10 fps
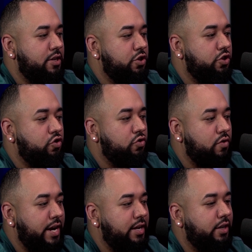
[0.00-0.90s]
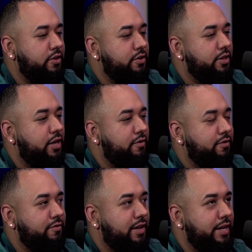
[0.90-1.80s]
just training
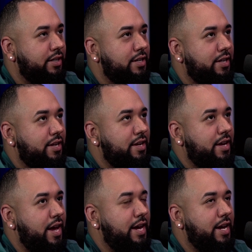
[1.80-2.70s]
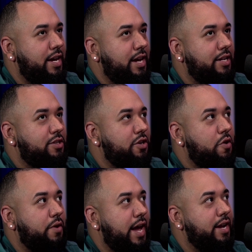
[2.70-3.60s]
yourself of like, hey, it's
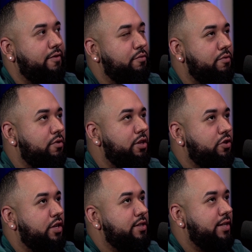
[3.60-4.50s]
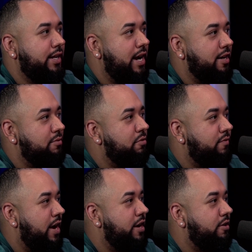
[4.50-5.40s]
okay. And if we really trust that God is
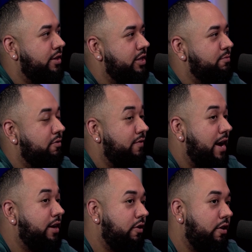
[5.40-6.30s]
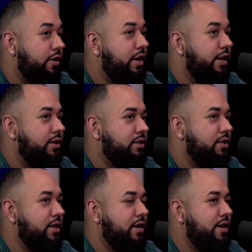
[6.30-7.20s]
provider and he's provided all
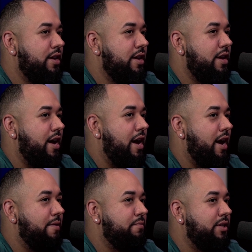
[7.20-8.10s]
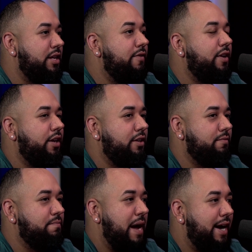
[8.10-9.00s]
things, I'm giving
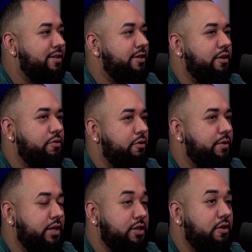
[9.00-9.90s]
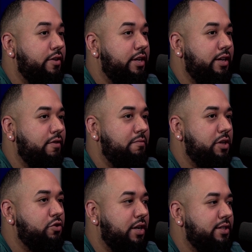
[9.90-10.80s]
back to the Lord what he's already given
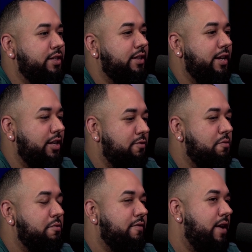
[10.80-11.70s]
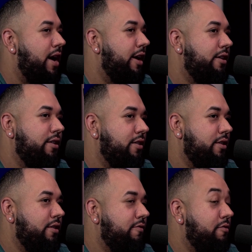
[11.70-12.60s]
me, trusting that he will provide
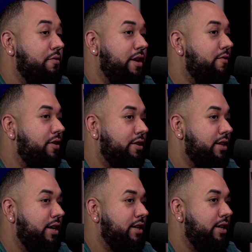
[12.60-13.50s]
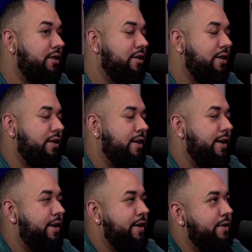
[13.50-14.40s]
for whatever else I need.
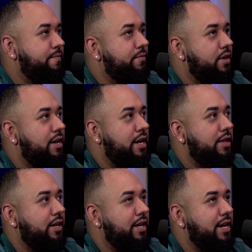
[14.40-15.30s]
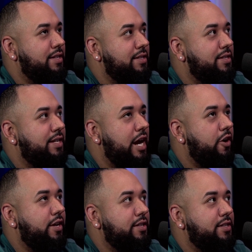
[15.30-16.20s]
And I think it's
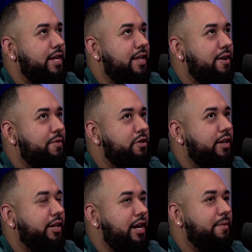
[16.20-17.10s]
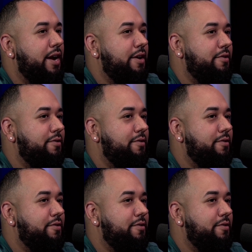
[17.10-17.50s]
scary to say that when you're like, yeah, but I